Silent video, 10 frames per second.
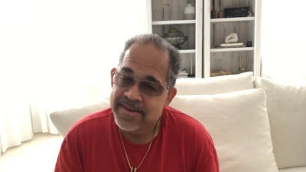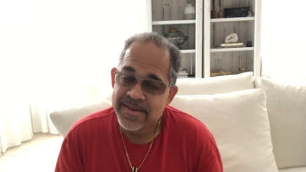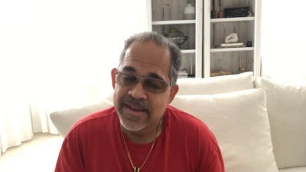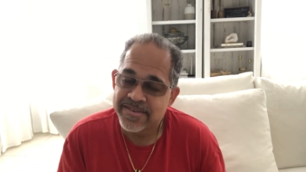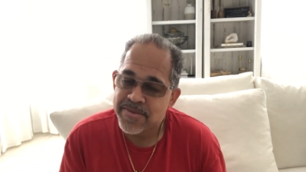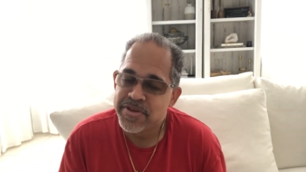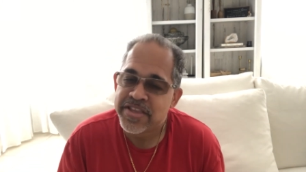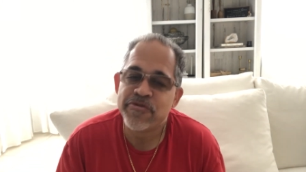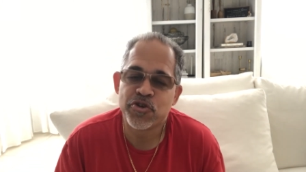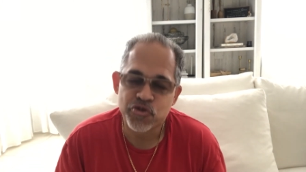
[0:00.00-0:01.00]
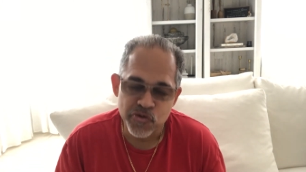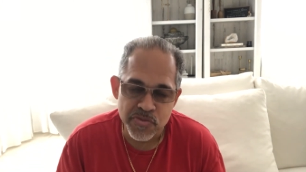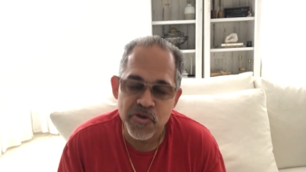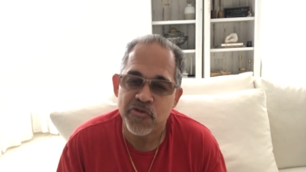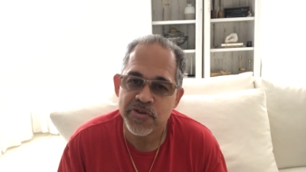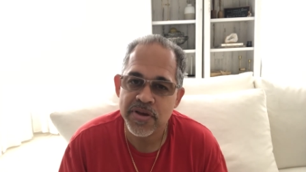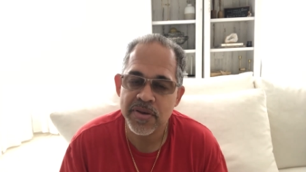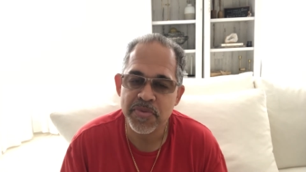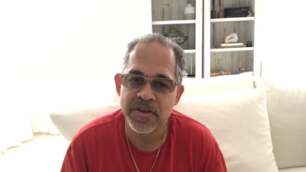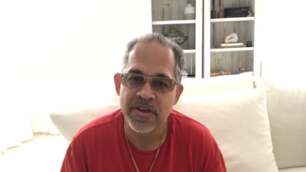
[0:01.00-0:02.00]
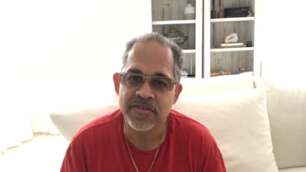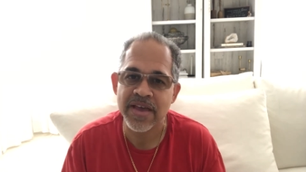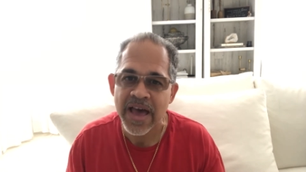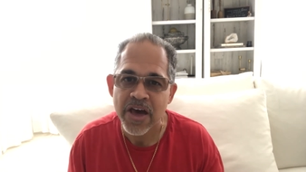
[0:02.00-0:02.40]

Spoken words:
it's going to be difficult to remove, because how